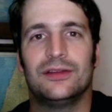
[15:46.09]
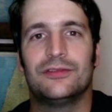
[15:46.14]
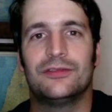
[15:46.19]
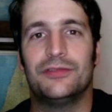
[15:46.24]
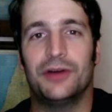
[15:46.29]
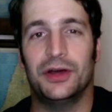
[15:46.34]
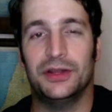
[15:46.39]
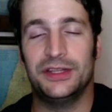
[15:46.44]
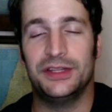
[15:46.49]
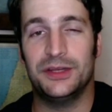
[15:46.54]

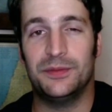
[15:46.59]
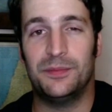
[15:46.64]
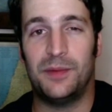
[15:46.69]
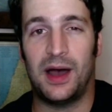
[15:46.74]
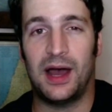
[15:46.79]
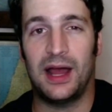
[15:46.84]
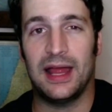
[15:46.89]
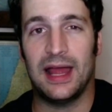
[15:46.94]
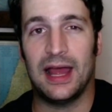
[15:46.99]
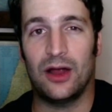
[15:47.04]
funded
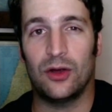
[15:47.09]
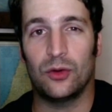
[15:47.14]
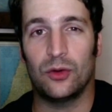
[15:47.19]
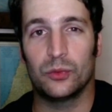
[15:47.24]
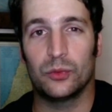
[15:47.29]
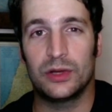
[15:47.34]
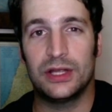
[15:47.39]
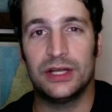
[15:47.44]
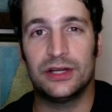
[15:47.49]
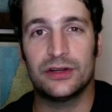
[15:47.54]
by our
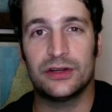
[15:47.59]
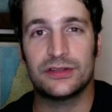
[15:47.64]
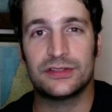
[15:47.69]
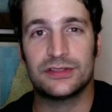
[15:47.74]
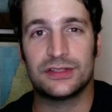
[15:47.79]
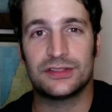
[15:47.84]
readers.